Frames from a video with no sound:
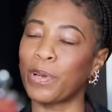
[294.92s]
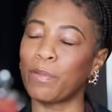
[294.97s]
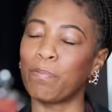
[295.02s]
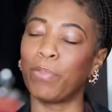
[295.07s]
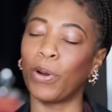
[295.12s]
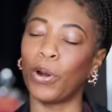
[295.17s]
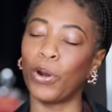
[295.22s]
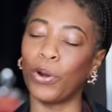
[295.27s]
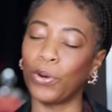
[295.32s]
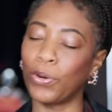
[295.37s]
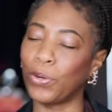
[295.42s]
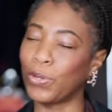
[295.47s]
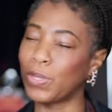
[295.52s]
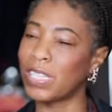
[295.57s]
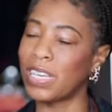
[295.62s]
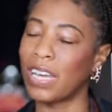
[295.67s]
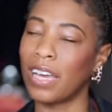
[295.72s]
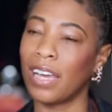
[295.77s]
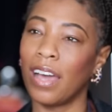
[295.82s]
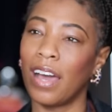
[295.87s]
We're
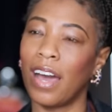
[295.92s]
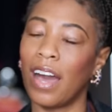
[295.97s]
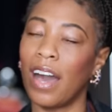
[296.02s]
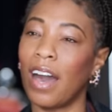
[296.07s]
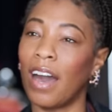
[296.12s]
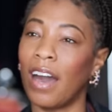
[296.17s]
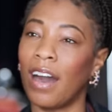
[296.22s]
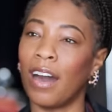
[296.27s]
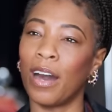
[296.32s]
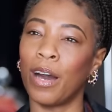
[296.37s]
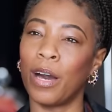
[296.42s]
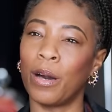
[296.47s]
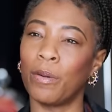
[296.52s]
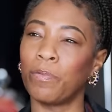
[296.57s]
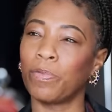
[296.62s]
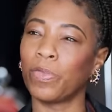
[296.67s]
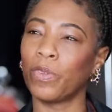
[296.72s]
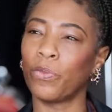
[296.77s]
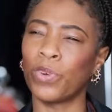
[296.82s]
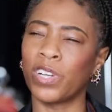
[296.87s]
bold,
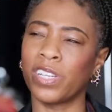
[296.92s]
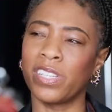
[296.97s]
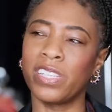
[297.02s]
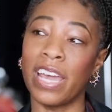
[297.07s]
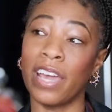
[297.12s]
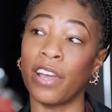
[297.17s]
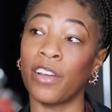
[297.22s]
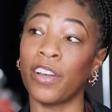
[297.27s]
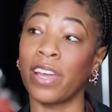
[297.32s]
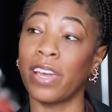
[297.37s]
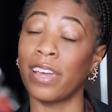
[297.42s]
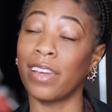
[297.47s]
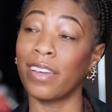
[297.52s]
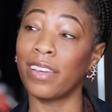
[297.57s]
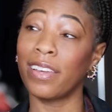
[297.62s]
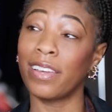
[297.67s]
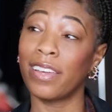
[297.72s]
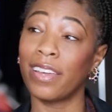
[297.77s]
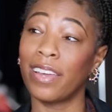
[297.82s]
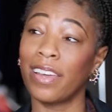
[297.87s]
we're daring,